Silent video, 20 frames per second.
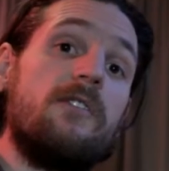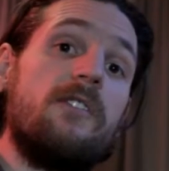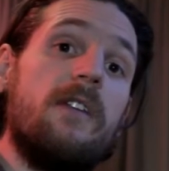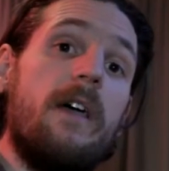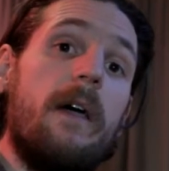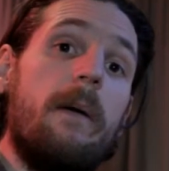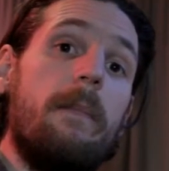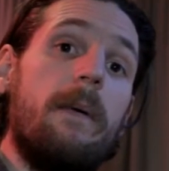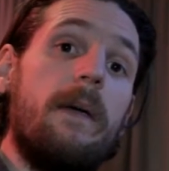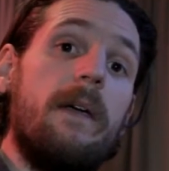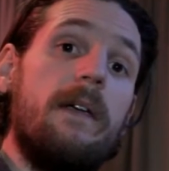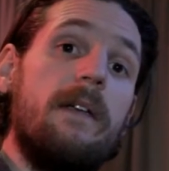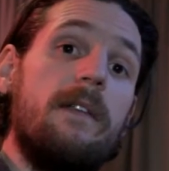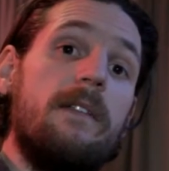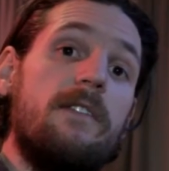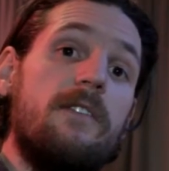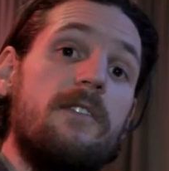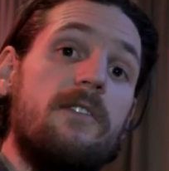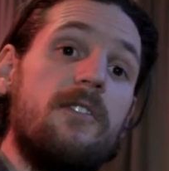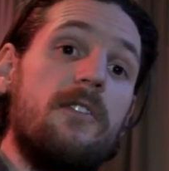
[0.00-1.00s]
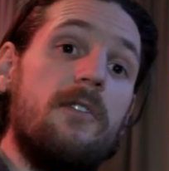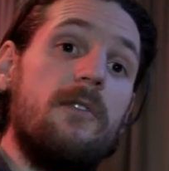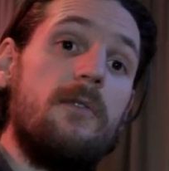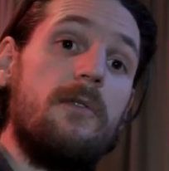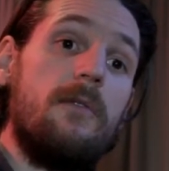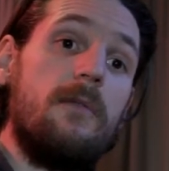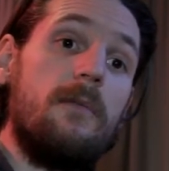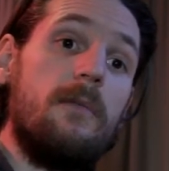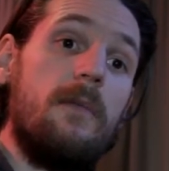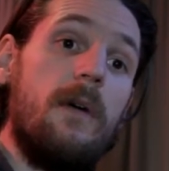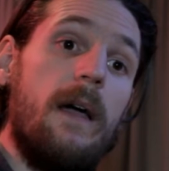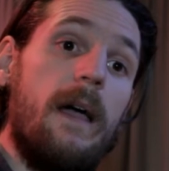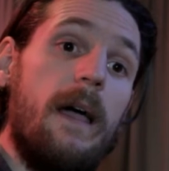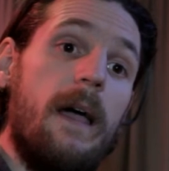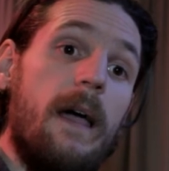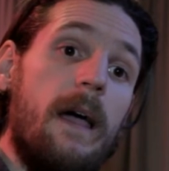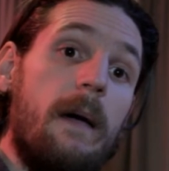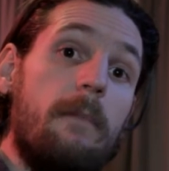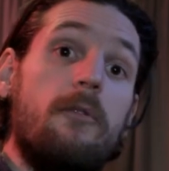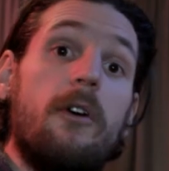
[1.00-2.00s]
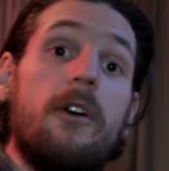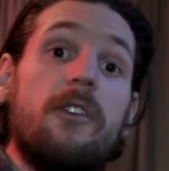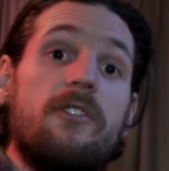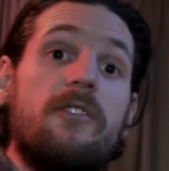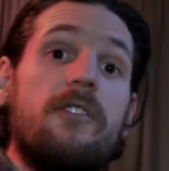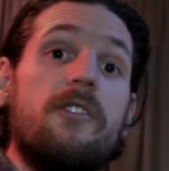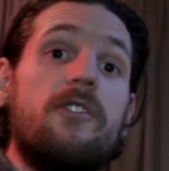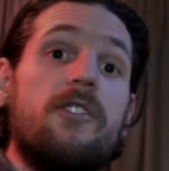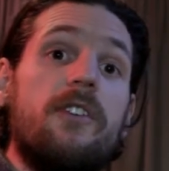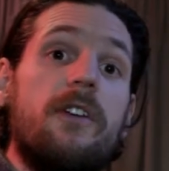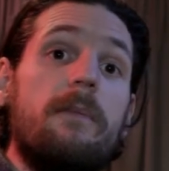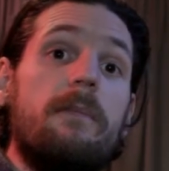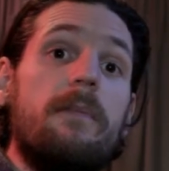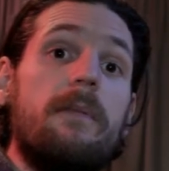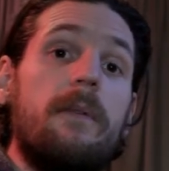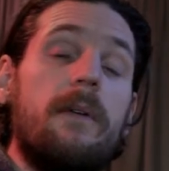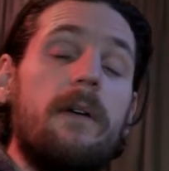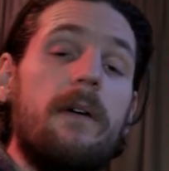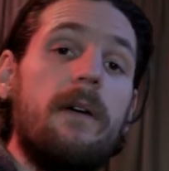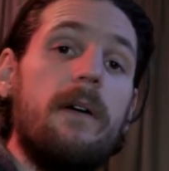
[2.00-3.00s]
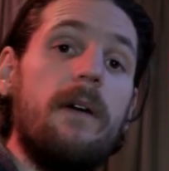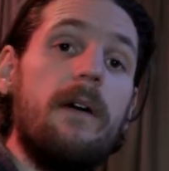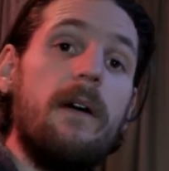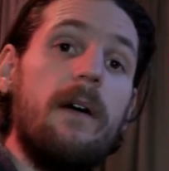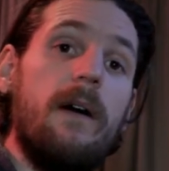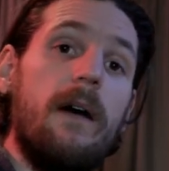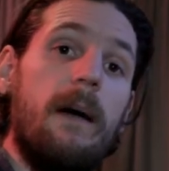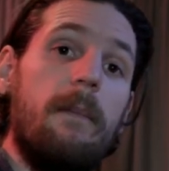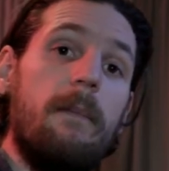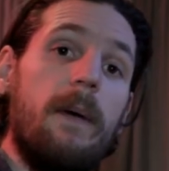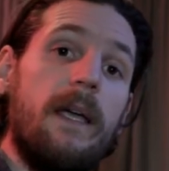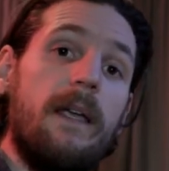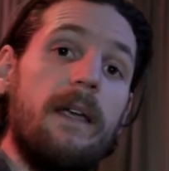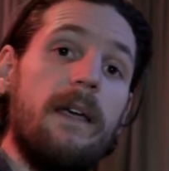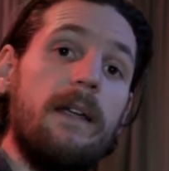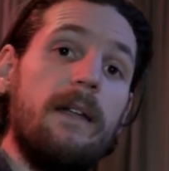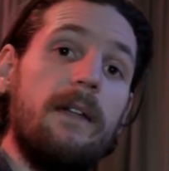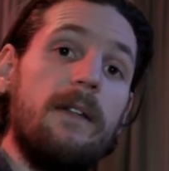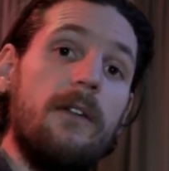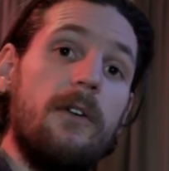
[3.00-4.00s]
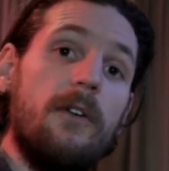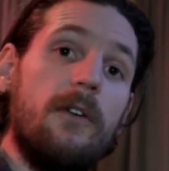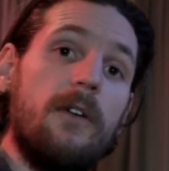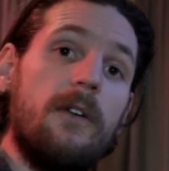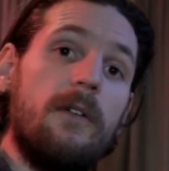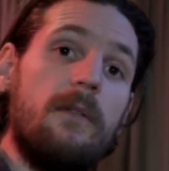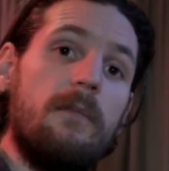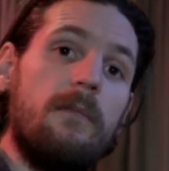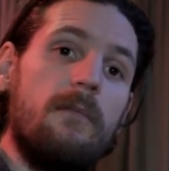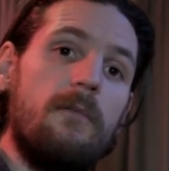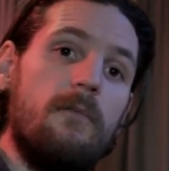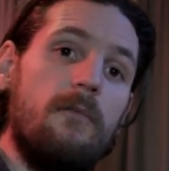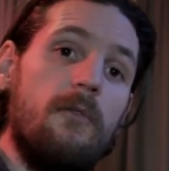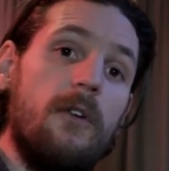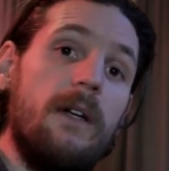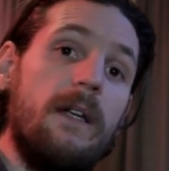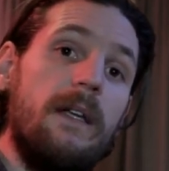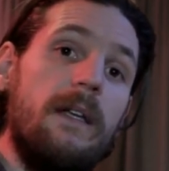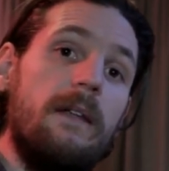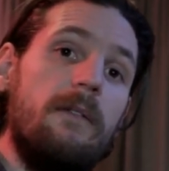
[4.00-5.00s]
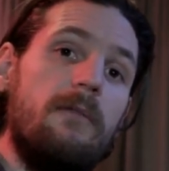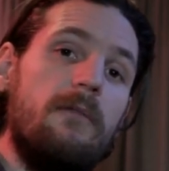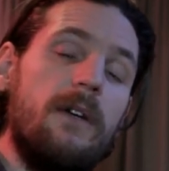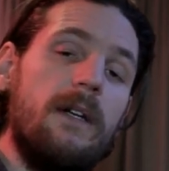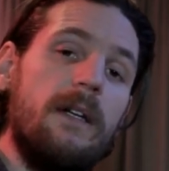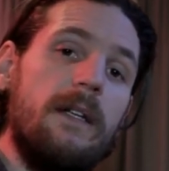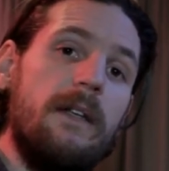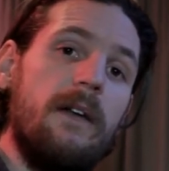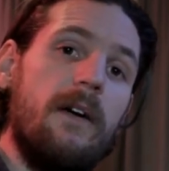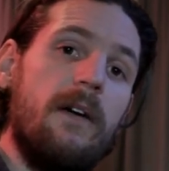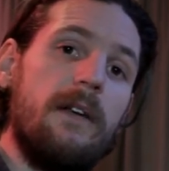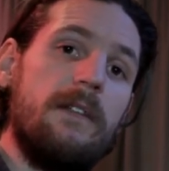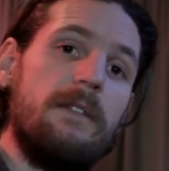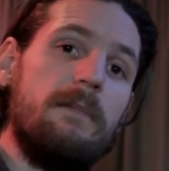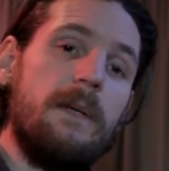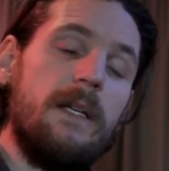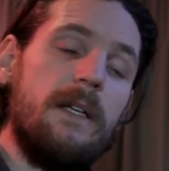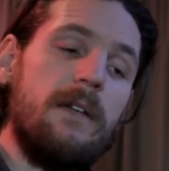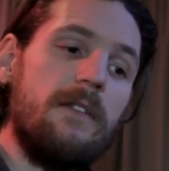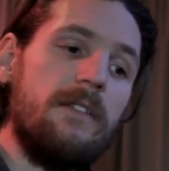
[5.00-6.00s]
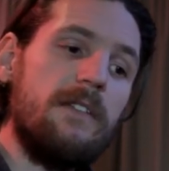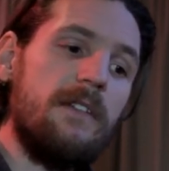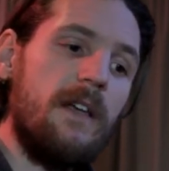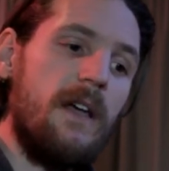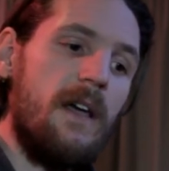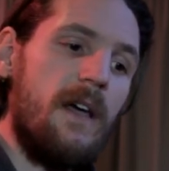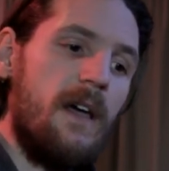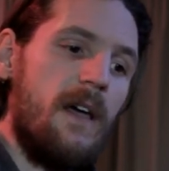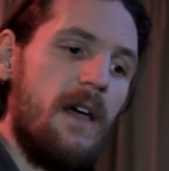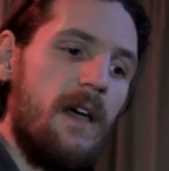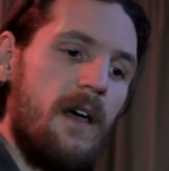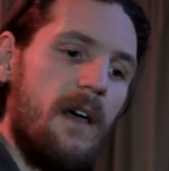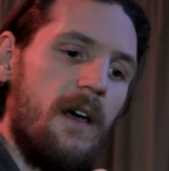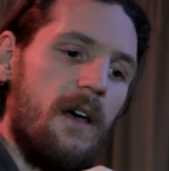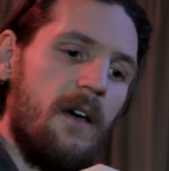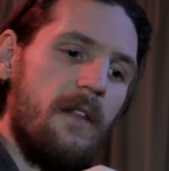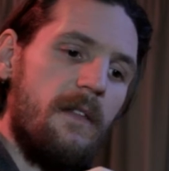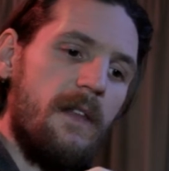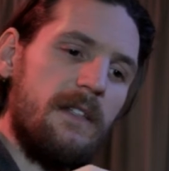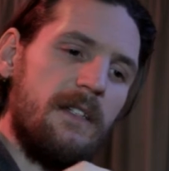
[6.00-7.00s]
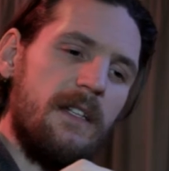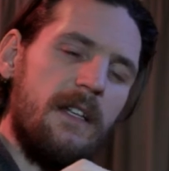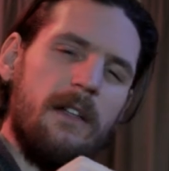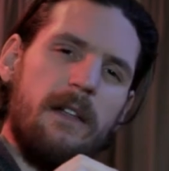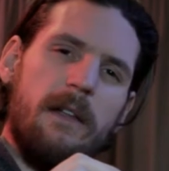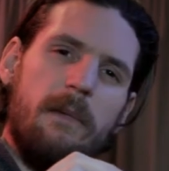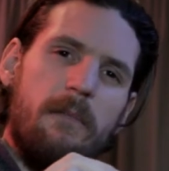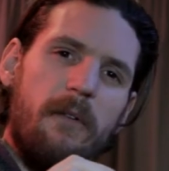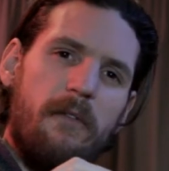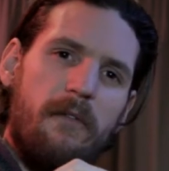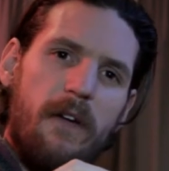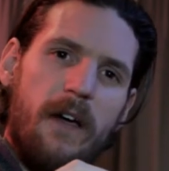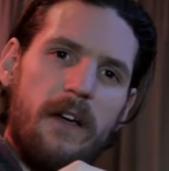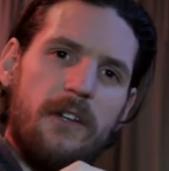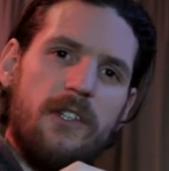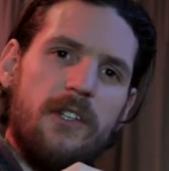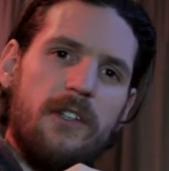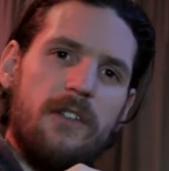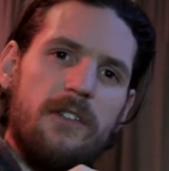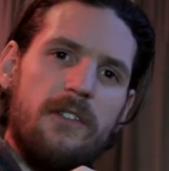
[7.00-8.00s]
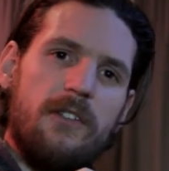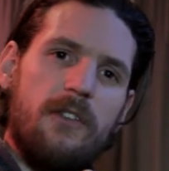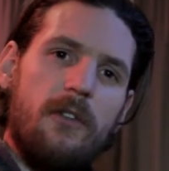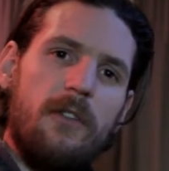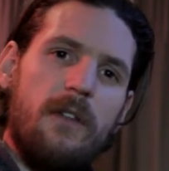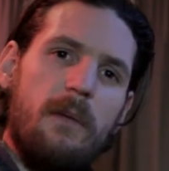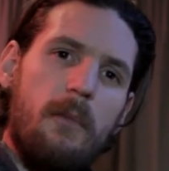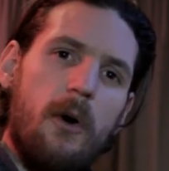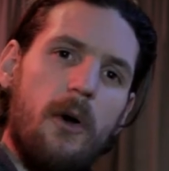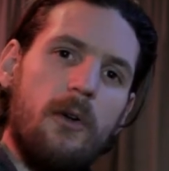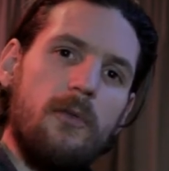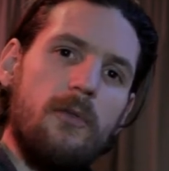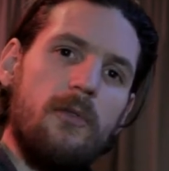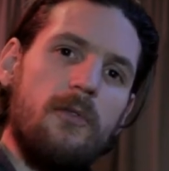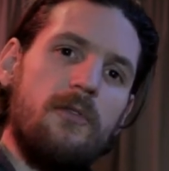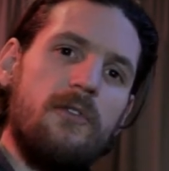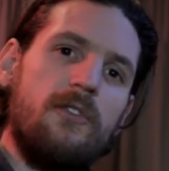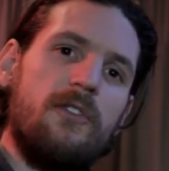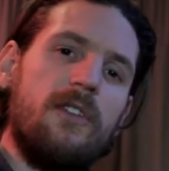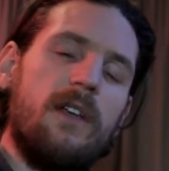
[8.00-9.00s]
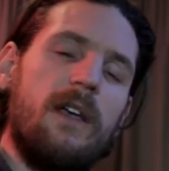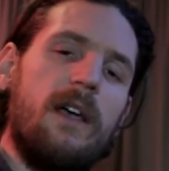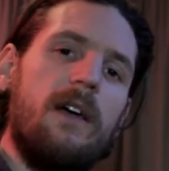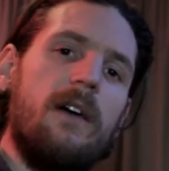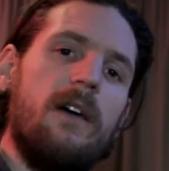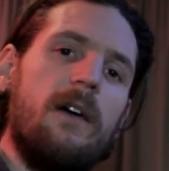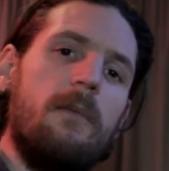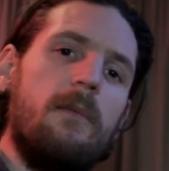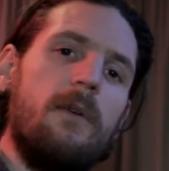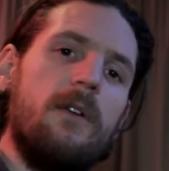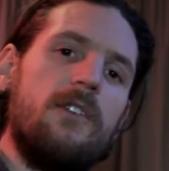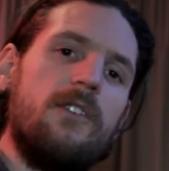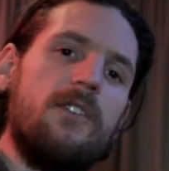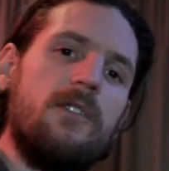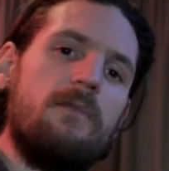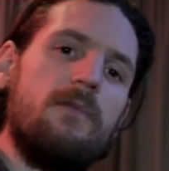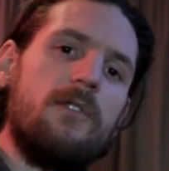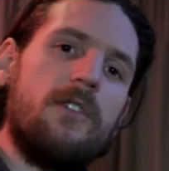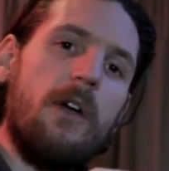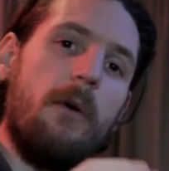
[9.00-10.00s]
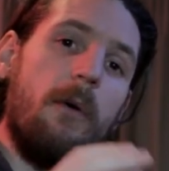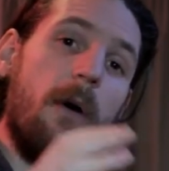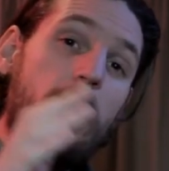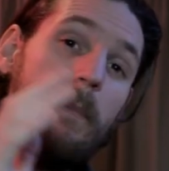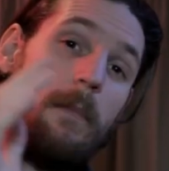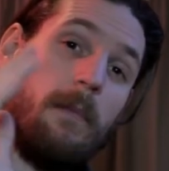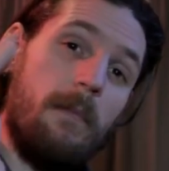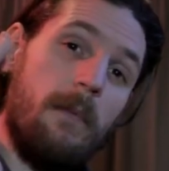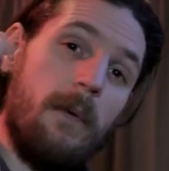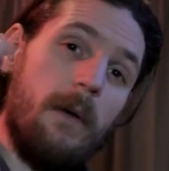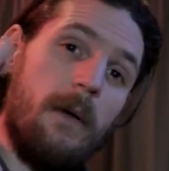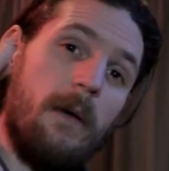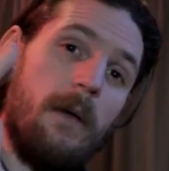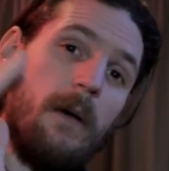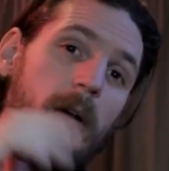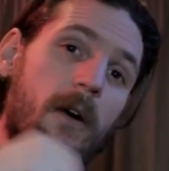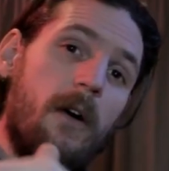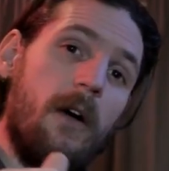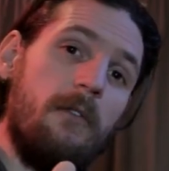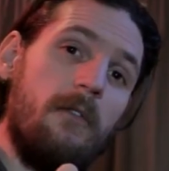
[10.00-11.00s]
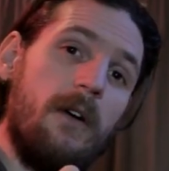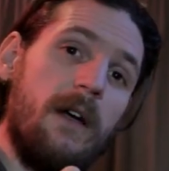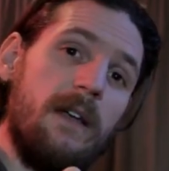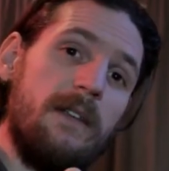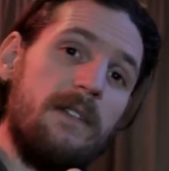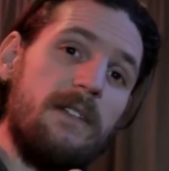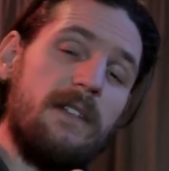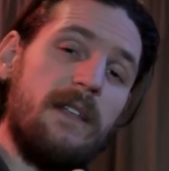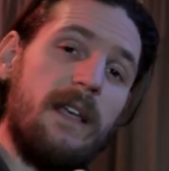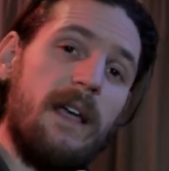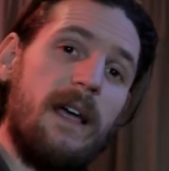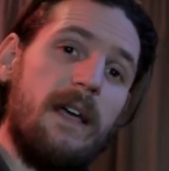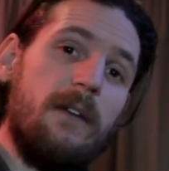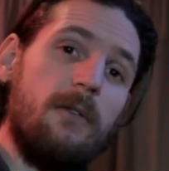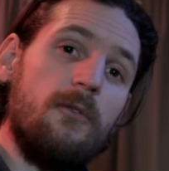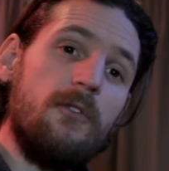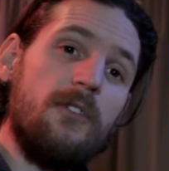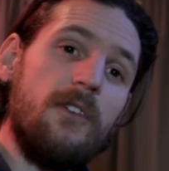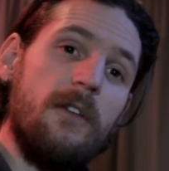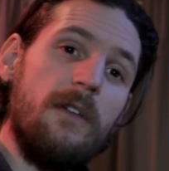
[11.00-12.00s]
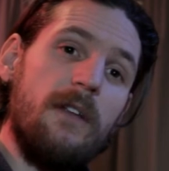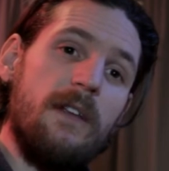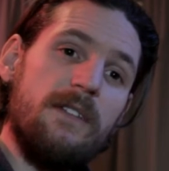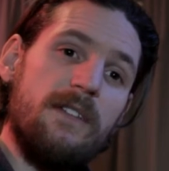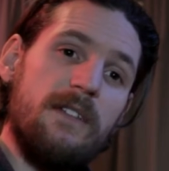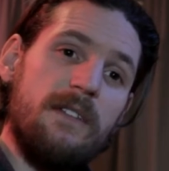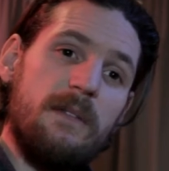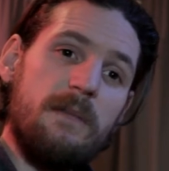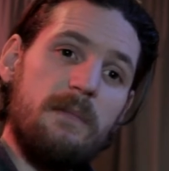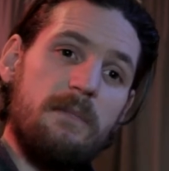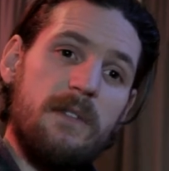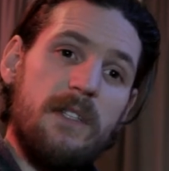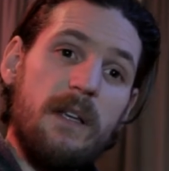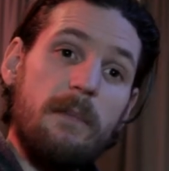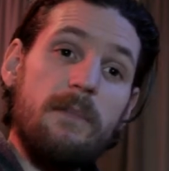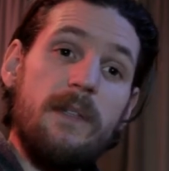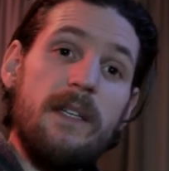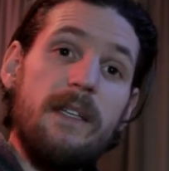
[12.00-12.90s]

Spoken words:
step is to airbrush the ship and make it look really, really nice, because there's little imperfections on the models which show up at high res, and also there's some